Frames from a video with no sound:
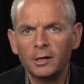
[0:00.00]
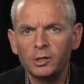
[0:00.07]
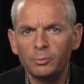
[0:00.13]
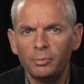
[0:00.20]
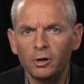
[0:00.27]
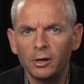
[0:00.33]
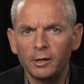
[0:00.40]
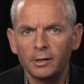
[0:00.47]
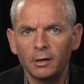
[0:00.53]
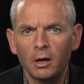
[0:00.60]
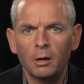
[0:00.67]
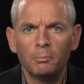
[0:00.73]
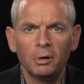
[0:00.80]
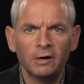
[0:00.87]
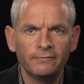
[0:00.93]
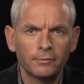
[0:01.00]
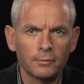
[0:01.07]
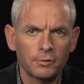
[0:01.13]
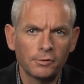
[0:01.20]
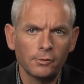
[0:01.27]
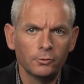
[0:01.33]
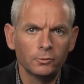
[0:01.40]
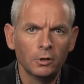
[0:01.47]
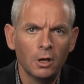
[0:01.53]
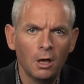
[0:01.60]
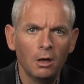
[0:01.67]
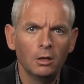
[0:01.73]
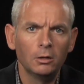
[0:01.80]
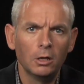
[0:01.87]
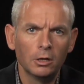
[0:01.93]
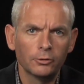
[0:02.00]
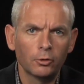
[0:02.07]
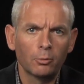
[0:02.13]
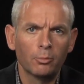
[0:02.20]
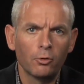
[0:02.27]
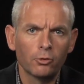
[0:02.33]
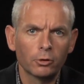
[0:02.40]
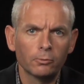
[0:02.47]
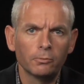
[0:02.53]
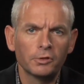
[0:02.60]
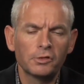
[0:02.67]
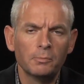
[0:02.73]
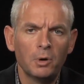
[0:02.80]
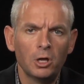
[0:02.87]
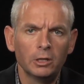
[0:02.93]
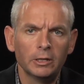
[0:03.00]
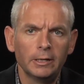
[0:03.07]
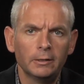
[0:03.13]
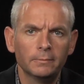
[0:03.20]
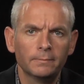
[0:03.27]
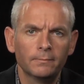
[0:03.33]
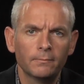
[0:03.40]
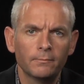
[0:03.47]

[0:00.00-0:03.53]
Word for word: occupying a buffer zone along their border with Somalia.